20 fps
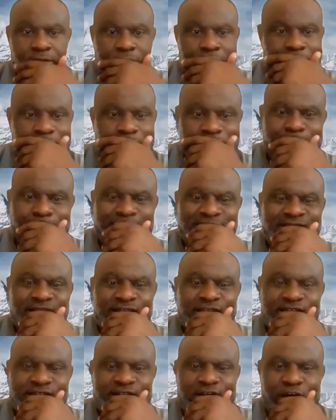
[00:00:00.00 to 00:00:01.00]
Okay,
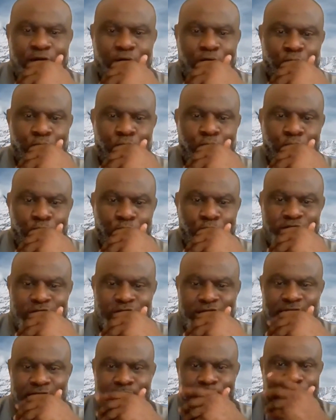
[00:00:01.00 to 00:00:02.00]
Blessed is now a co-host.
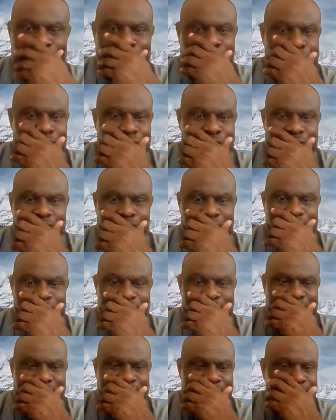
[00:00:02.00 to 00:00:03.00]
Let me
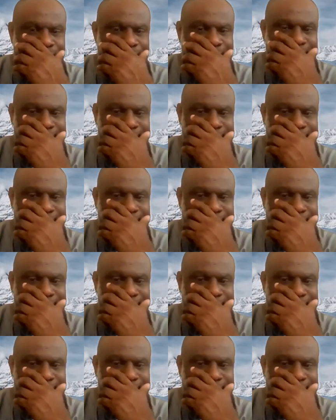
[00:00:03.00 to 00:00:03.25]
confirm.